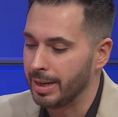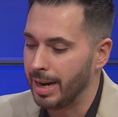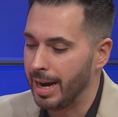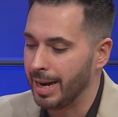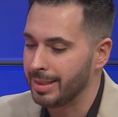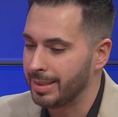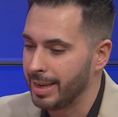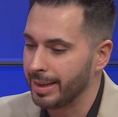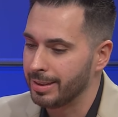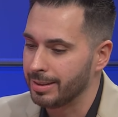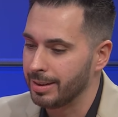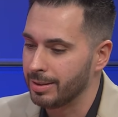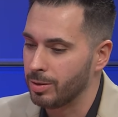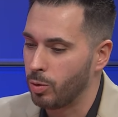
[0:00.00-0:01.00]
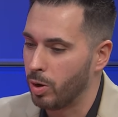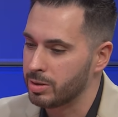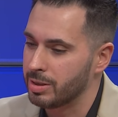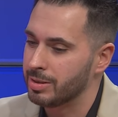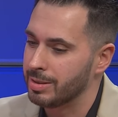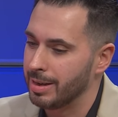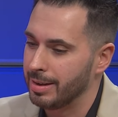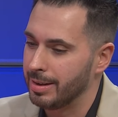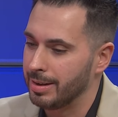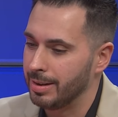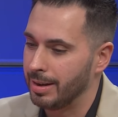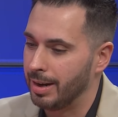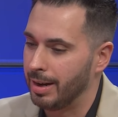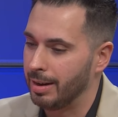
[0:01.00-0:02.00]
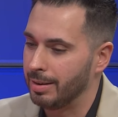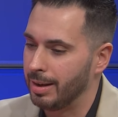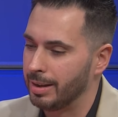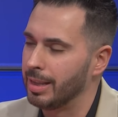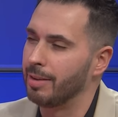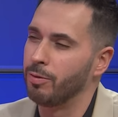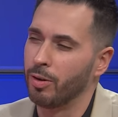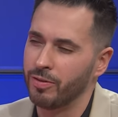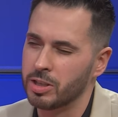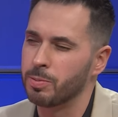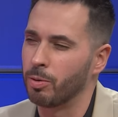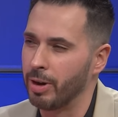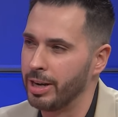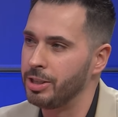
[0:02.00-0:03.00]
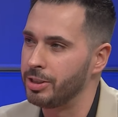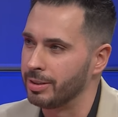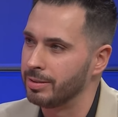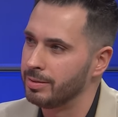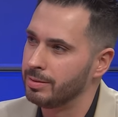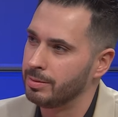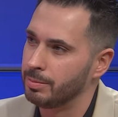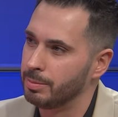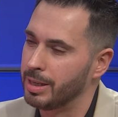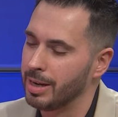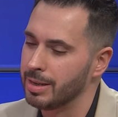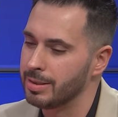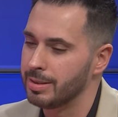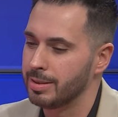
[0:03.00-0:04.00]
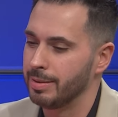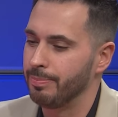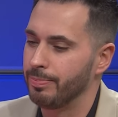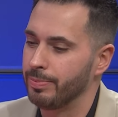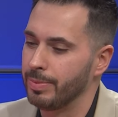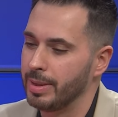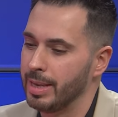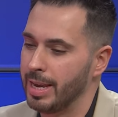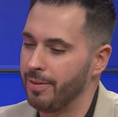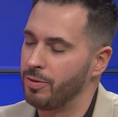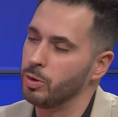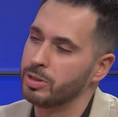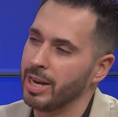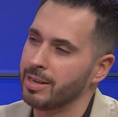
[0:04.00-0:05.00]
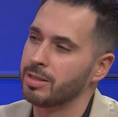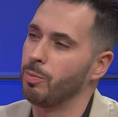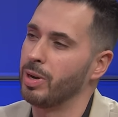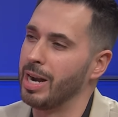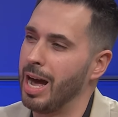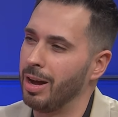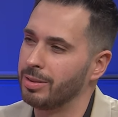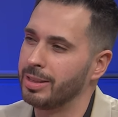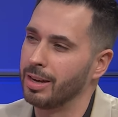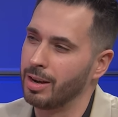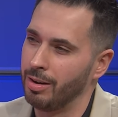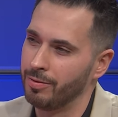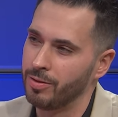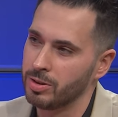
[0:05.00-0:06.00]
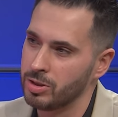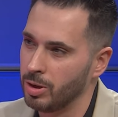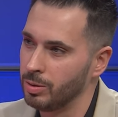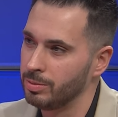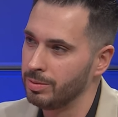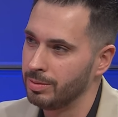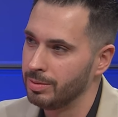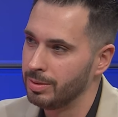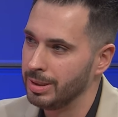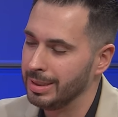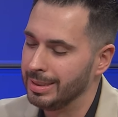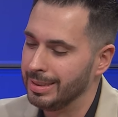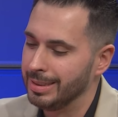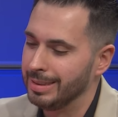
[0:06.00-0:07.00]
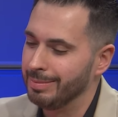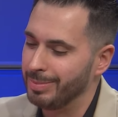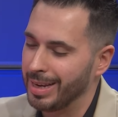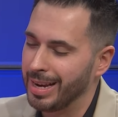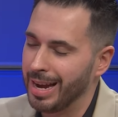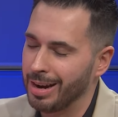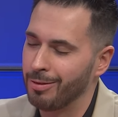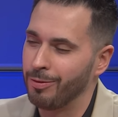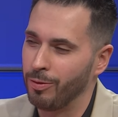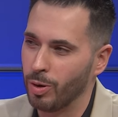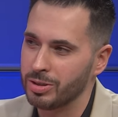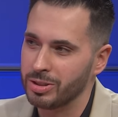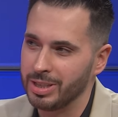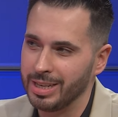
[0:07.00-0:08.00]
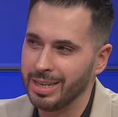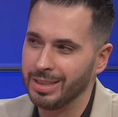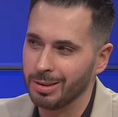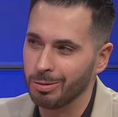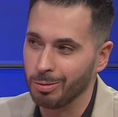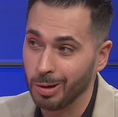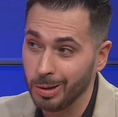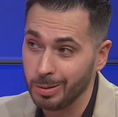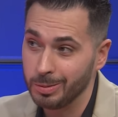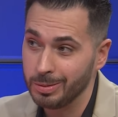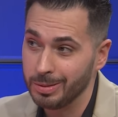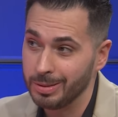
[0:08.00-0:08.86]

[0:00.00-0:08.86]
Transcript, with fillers: I think it causes uh, a level of inspiration because if you take someone out their comfort zone, they're kind of forced to either grow